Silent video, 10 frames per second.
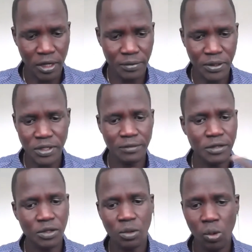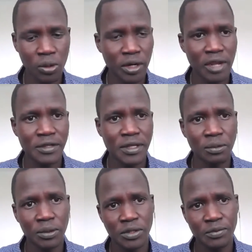Because after the war, everything
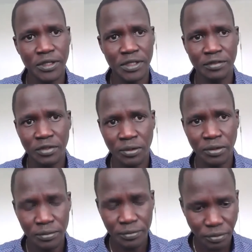was very difficult.